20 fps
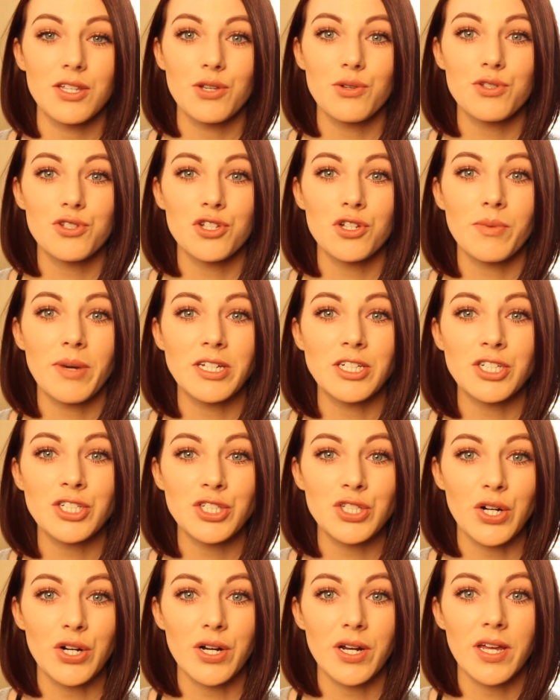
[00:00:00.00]
YouTube, I just
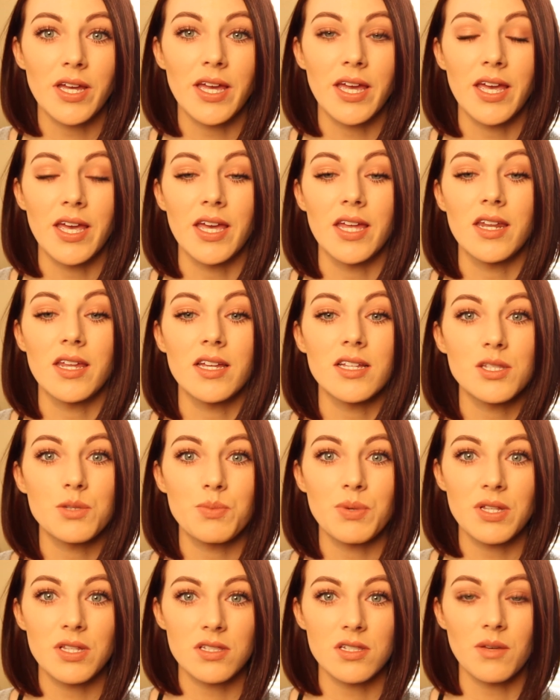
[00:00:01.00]
started, and it's
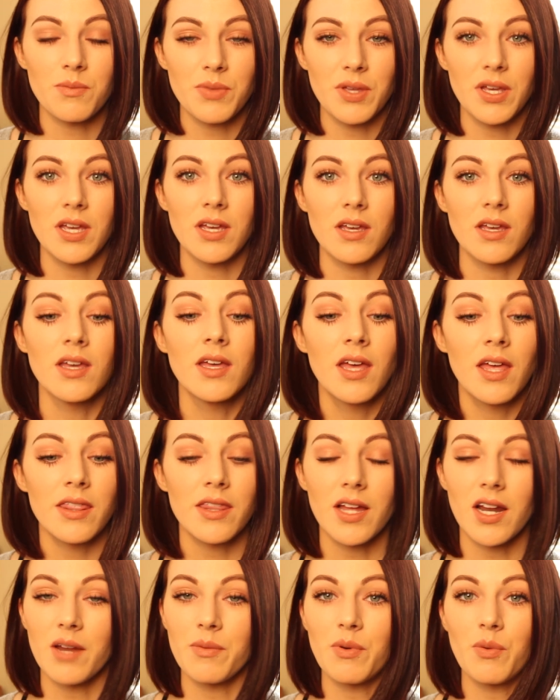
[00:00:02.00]
been something
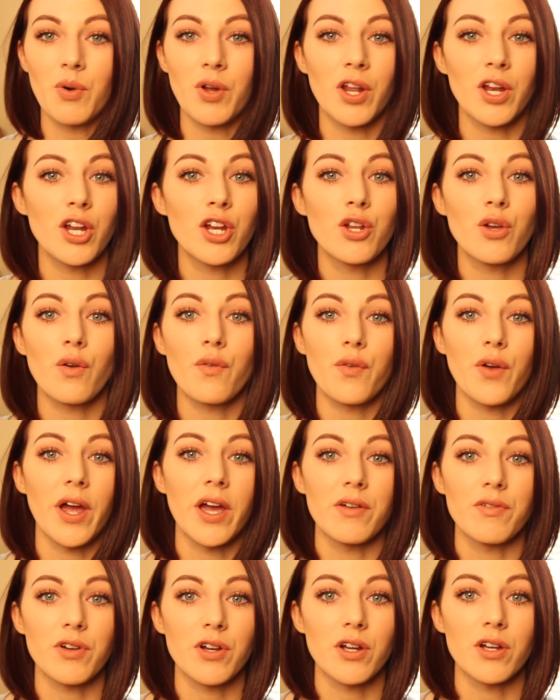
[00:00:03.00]
that I've been wanting to do
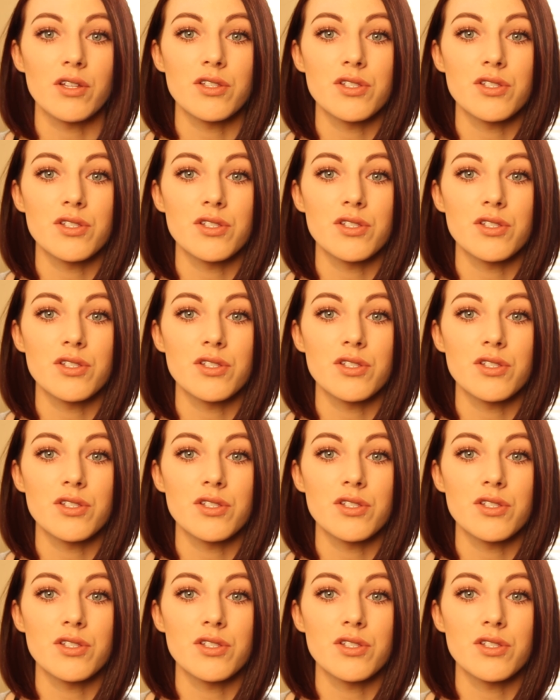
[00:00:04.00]
forever.